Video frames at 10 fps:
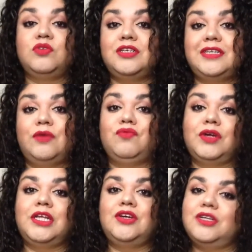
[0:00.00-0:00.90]
which is a
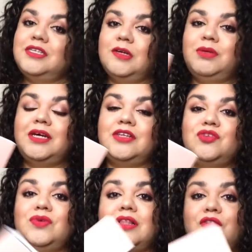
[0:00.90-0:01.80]
really good deal because
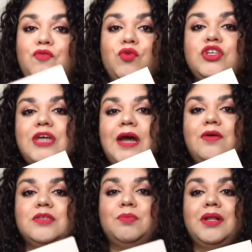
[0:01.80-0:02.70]
you get the 4
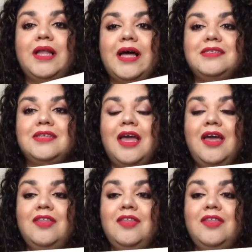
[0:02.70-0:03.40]
shadows plus